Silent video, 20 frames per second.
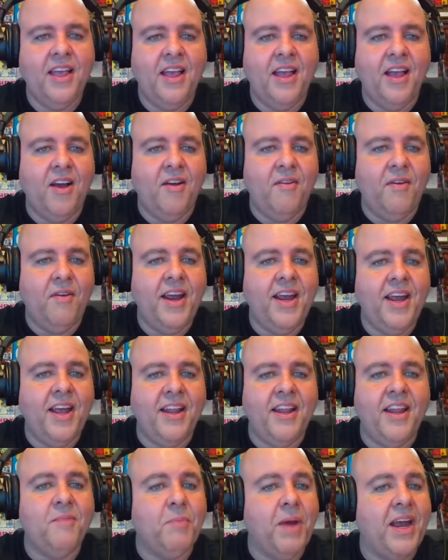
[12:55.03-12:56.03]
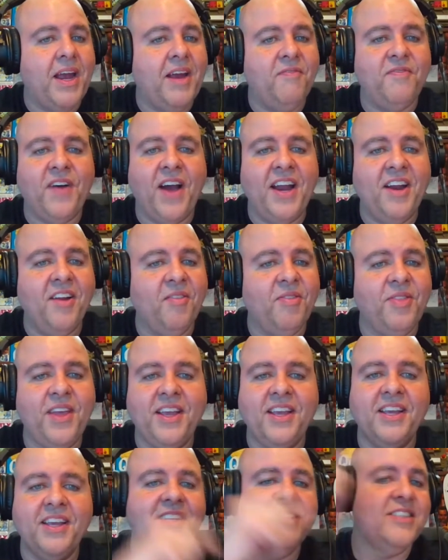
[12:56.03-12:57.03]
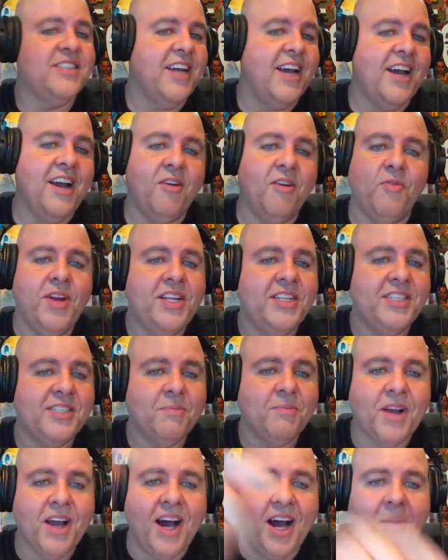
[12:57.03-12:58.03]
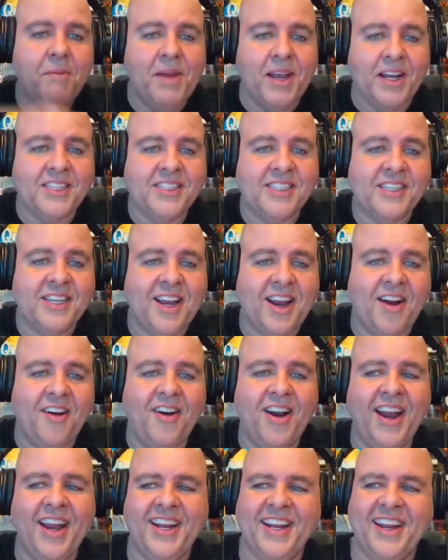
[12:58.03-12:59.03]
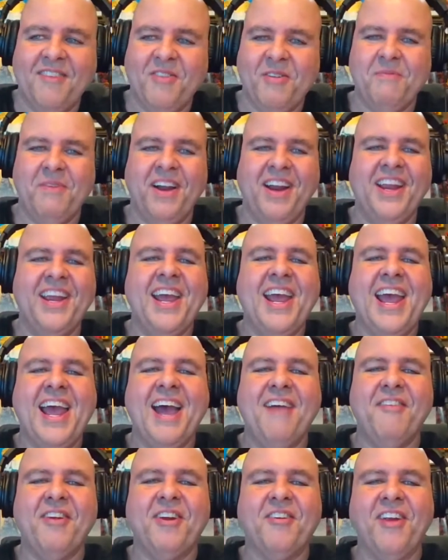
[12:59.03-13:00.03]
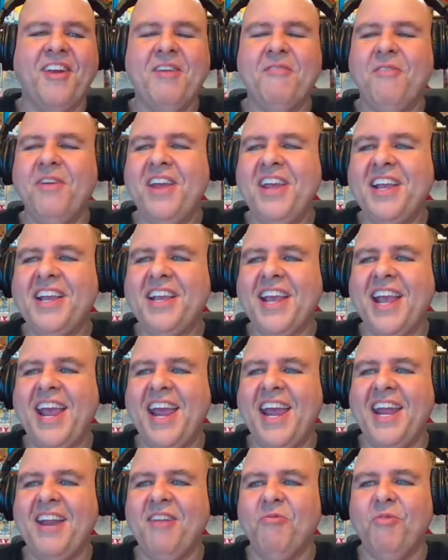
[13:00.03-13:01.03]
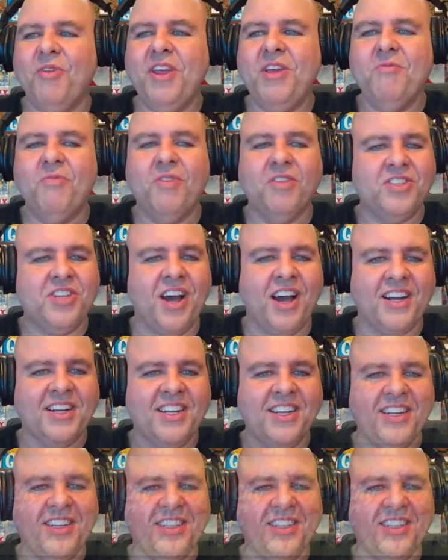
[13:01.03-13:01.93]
All right. And then my final thing is read some comics. All right, everybody. Have a great week, and we will talk to you